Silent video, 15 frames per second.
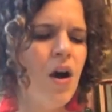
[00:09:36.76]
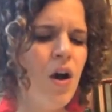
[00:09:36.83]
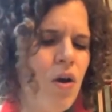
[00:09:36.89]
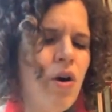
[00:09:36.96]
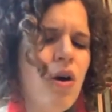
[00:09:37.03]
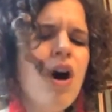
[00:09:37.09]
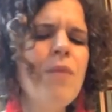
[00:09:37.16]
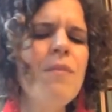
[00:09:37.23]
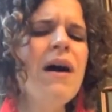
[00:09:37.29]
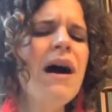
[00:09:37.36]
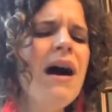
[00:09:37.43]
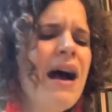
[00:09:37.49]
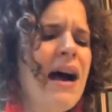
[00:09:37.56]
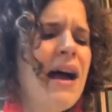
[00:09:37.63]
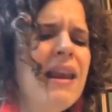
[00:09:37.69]
Oh,
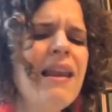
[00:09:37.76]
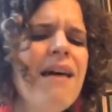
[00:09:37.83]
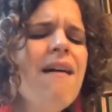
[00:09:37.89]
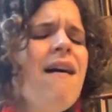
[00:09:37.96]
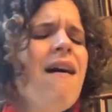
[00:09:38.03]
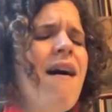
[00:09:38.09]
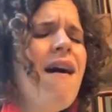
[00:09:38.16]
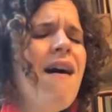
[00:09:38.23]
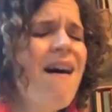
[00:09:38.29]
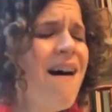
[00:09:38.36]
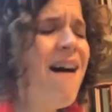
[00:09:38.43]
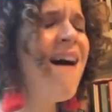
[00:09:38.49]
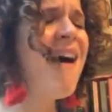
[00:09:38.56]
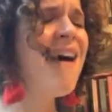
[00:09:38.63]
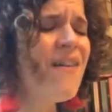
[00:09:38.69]
my
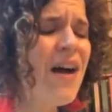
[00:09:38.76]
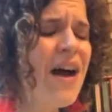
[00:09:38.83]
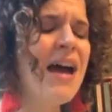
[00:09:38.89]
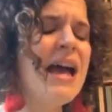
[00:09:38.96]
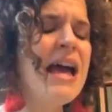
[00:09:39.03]
love,